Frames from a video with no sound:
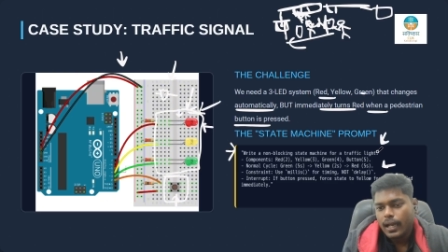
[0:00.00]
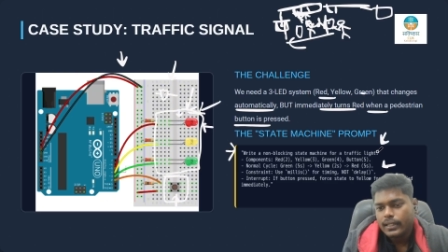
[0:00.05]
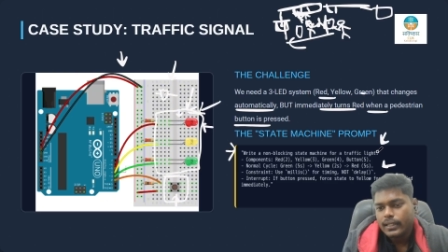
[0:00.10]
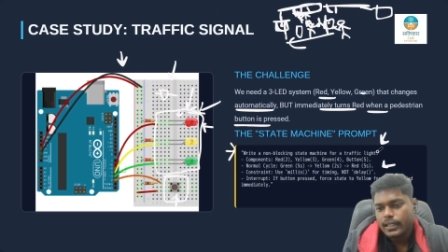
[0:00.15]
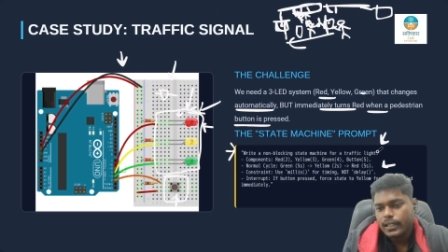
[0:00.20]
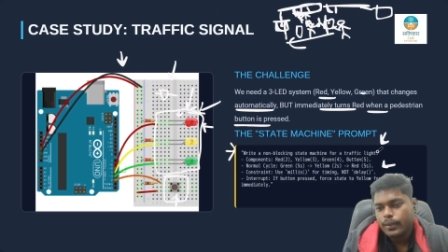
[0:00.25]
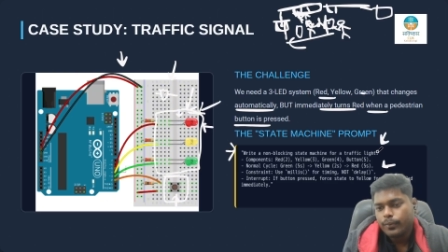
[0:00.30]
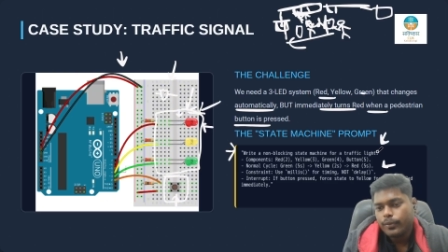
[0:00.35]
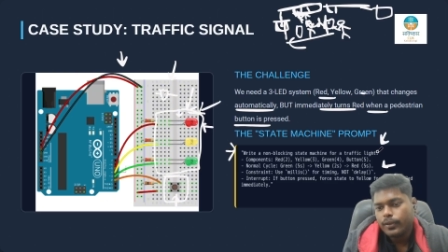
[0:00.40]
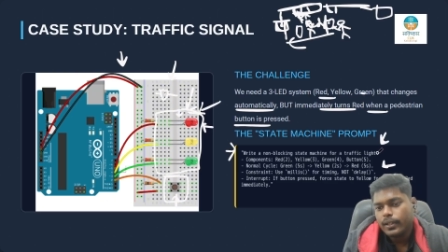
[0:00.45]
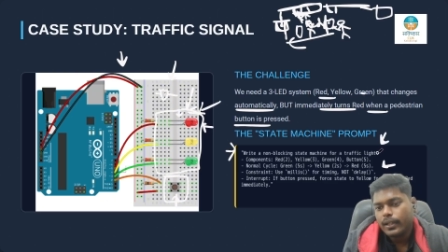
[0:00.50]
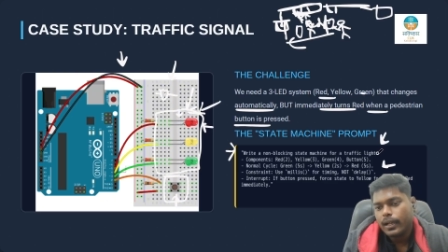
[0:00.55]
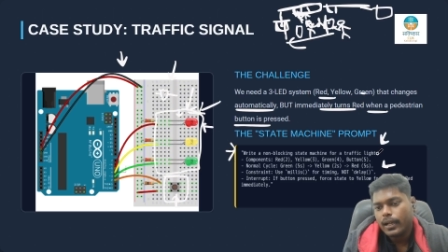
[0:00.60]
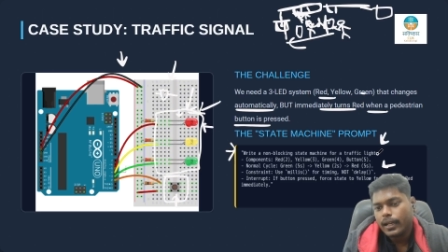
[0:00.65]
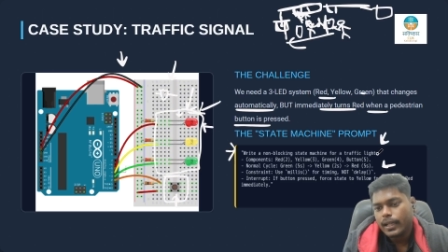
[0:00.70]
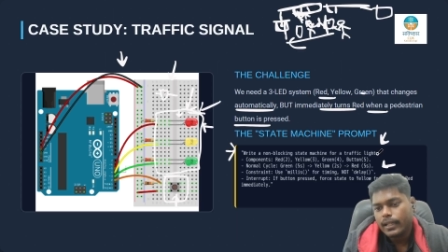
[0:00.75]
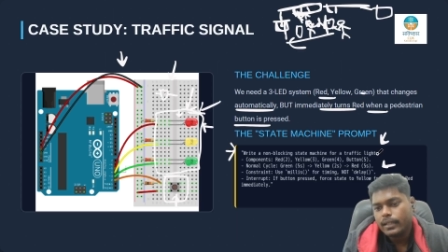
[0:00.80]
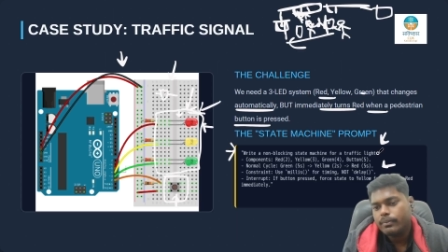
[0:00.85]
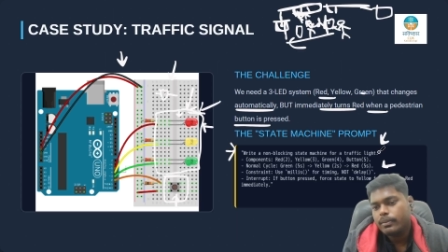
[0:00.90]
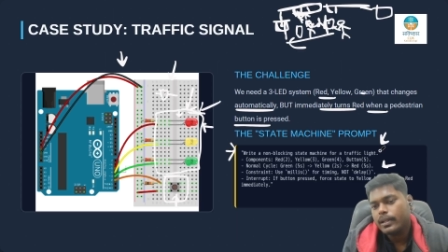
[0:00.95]
and then it will
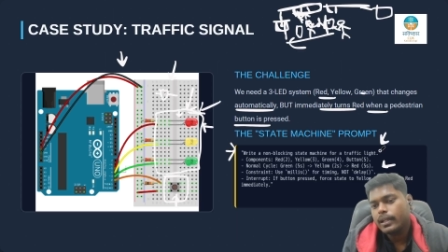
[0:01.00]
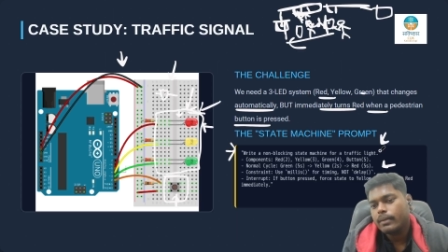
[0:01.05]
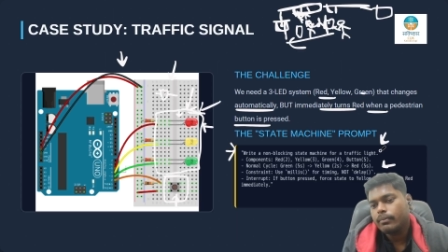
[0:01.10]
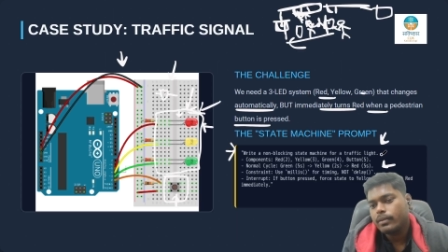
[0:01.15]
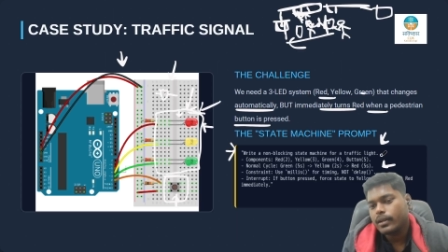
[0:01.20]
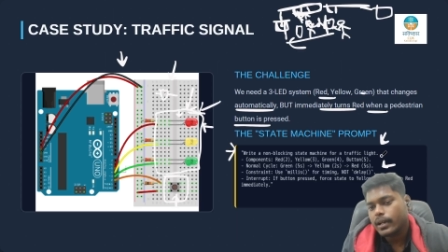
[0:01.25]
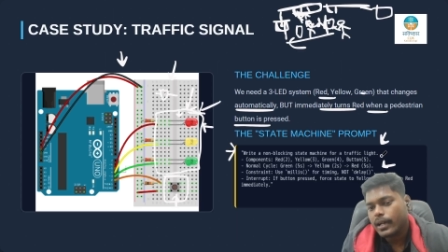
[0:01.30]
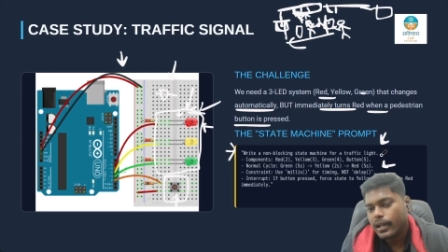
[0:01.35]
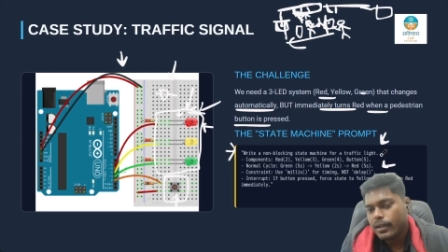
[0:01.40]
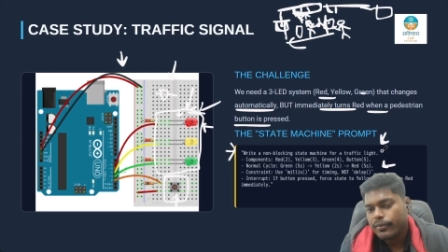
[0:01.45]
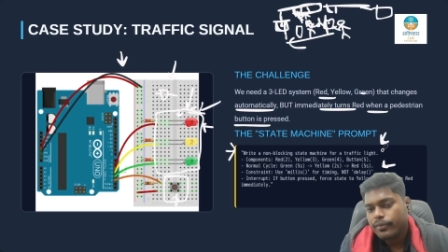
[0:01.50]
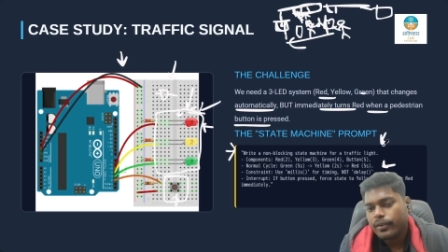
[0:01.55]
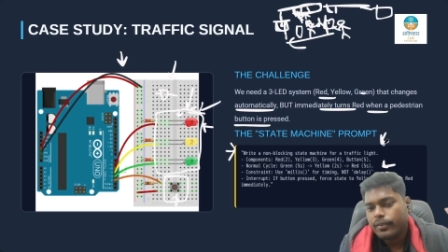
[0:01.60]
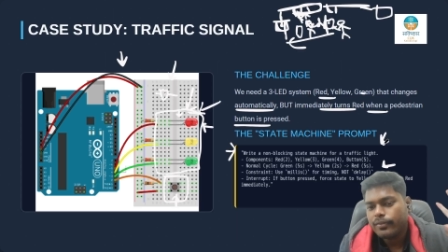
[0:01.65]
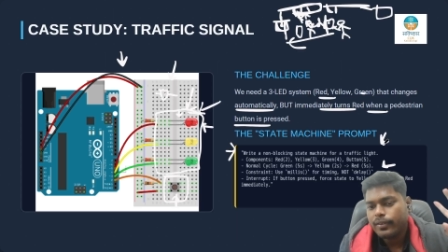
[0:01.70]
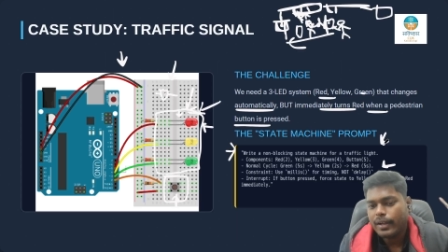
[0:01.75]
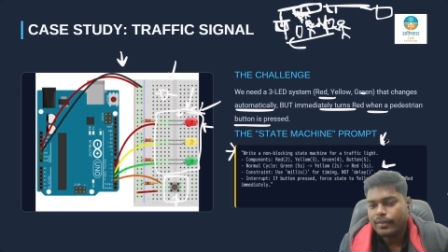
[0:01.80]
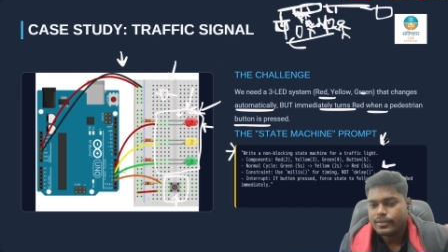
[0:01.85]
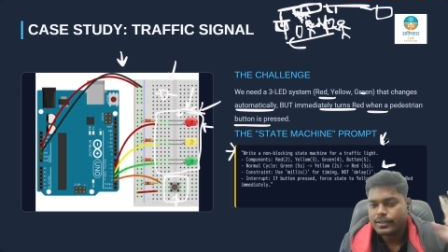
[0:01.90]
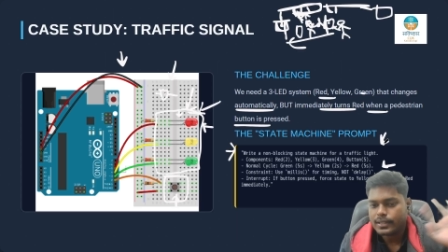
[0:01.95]
again become red
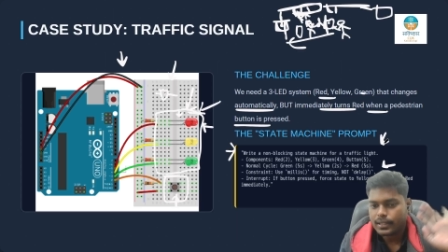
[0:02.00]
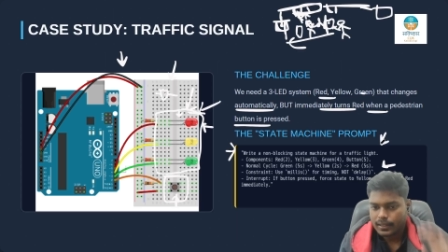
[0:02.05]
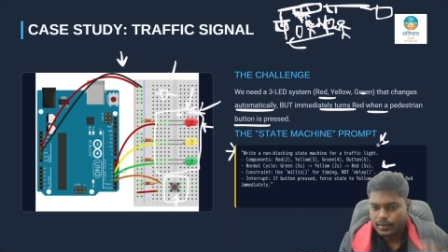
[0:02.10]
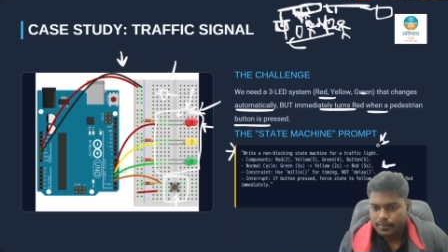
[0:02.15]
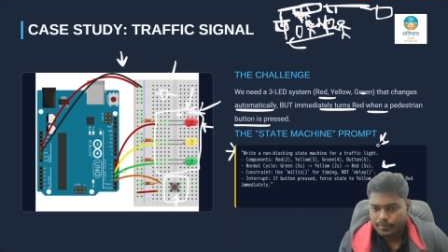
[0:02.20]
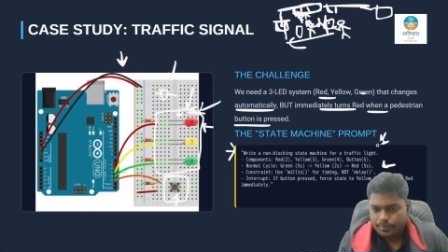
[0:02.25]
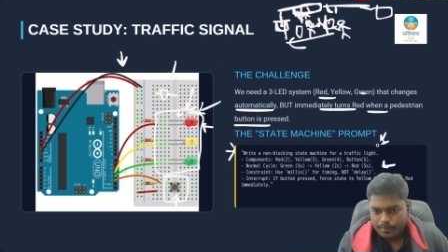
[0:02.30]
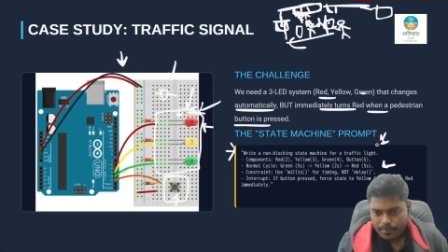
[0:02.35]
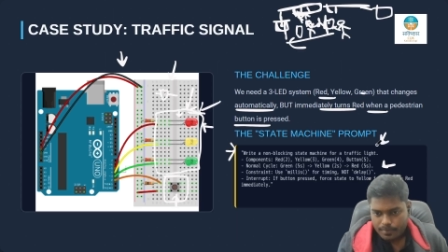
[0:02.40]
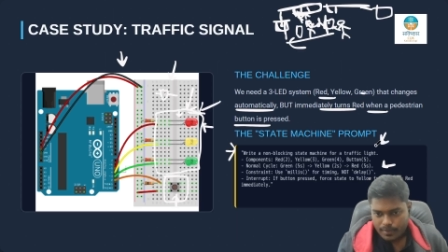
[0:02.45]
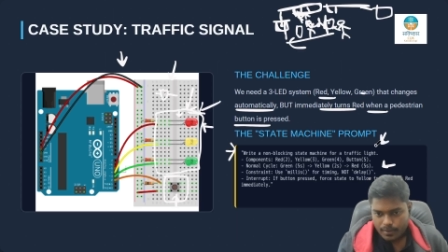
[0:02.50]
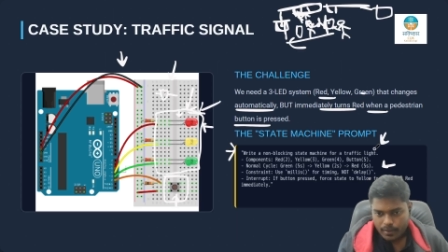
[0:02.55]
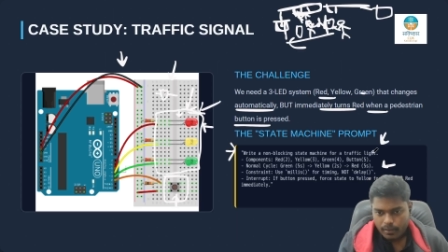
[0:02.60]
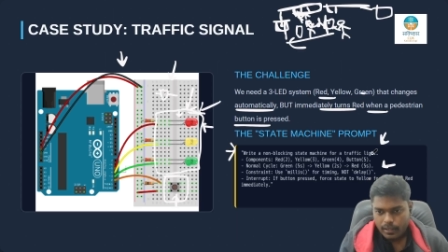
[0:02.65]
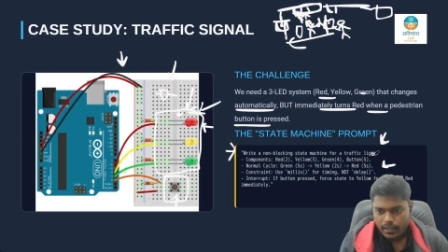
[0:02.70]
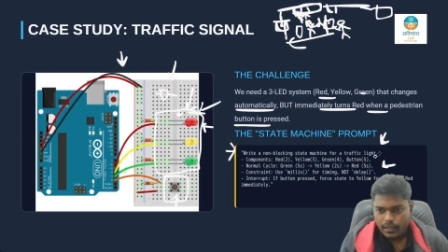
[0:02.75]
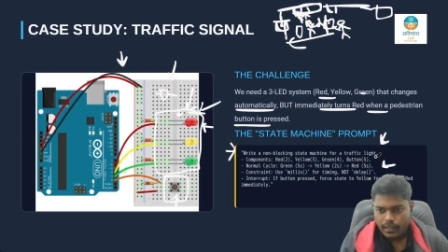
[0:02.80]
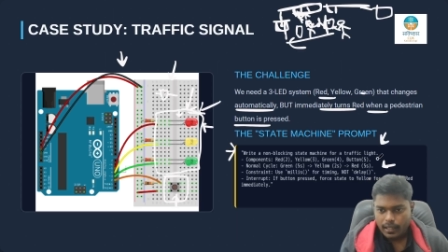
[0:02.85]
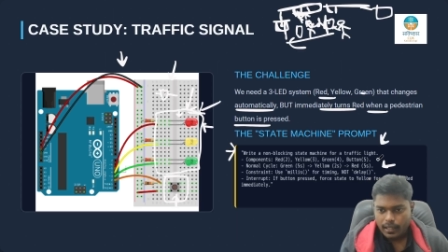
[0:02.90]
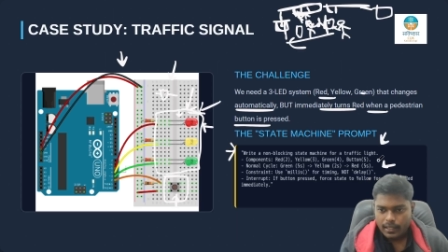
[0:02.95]
for 5 seconds.
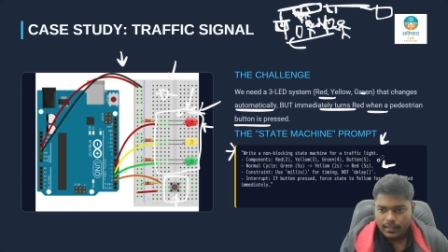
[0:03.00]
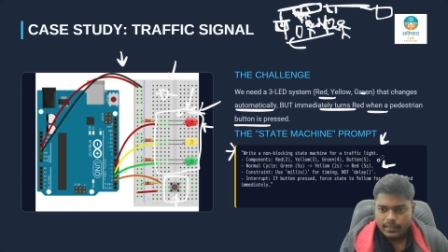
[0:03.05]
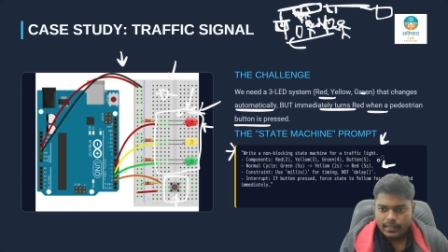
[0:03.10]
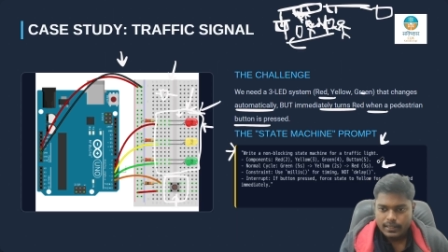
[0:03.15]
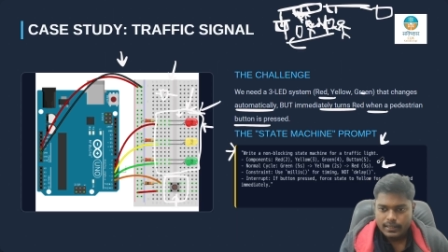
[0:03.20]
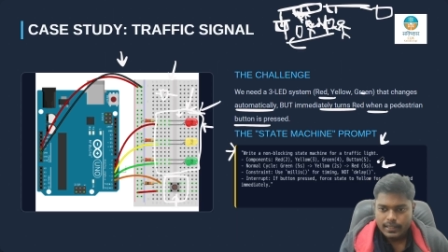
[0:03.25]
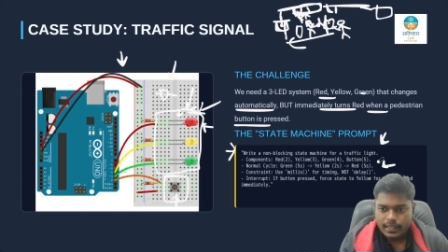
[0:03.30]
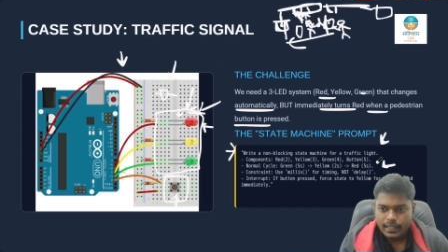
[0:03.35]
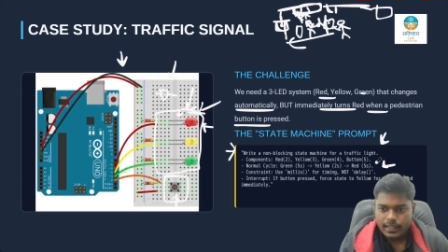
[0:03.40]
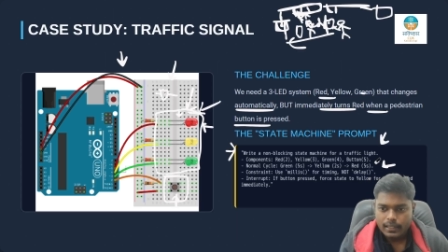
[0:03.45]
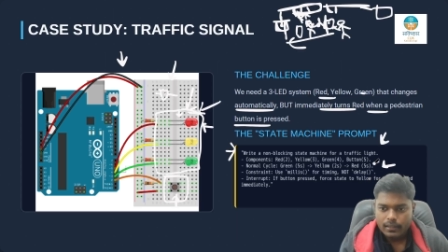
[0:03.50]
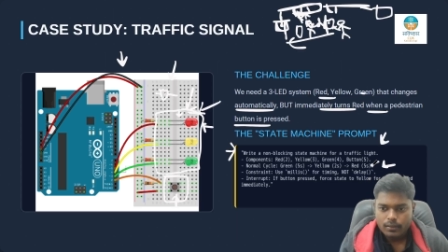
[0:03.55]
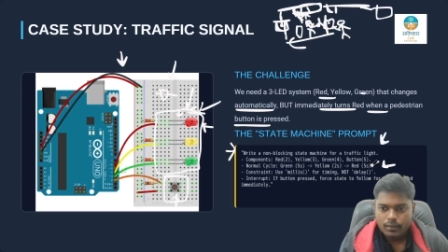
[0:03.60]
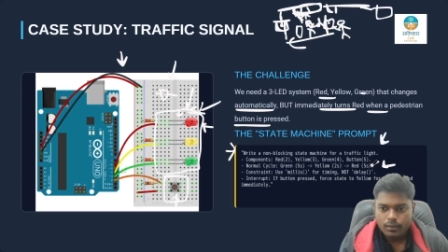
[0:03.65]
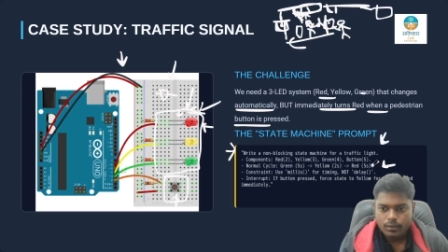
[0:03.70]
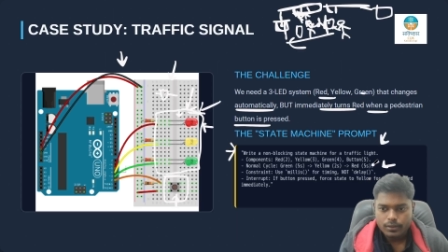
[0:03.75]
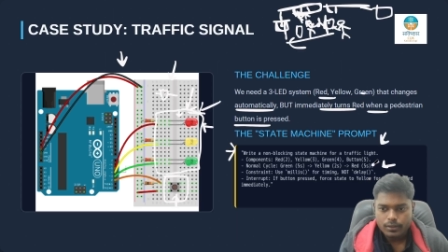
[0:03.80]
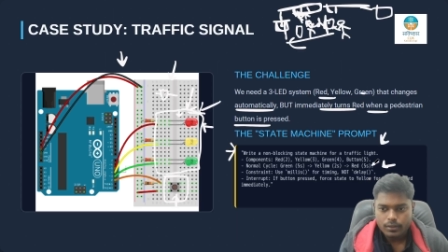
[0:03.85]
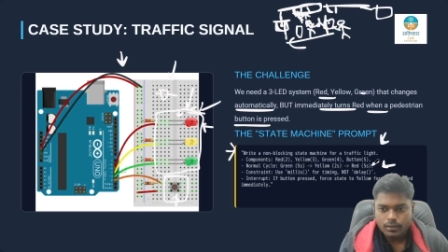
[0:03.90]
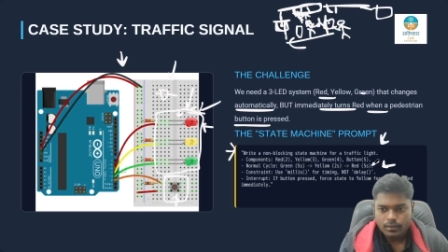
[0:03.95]
Okay. And this
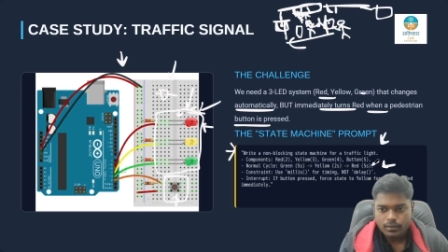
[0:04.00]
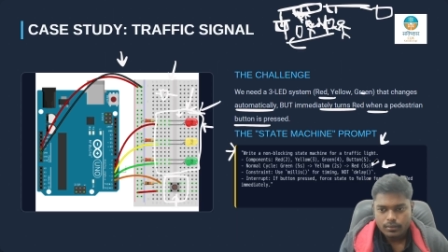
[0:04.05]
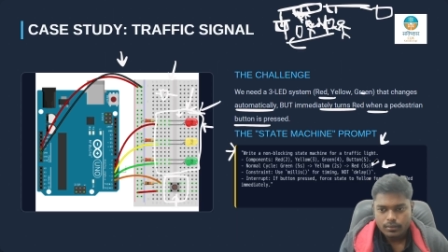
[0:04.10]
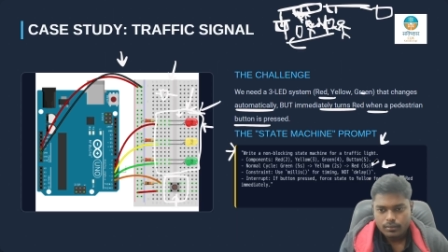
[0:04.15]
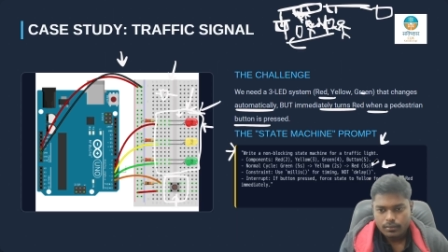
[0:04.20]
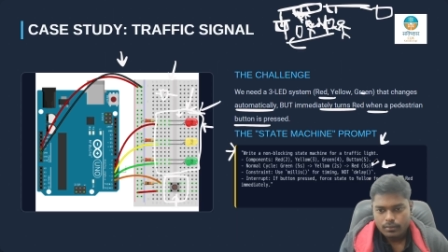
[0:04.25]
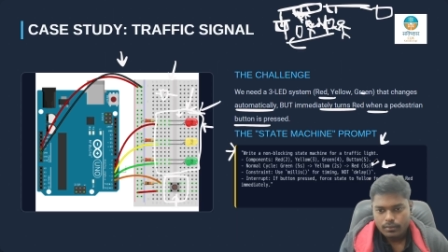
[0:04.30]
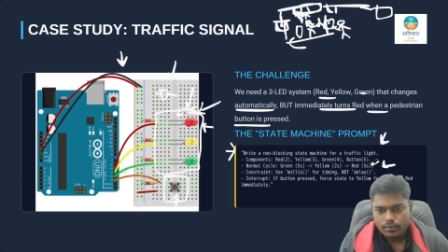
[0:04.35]
cycle goes on.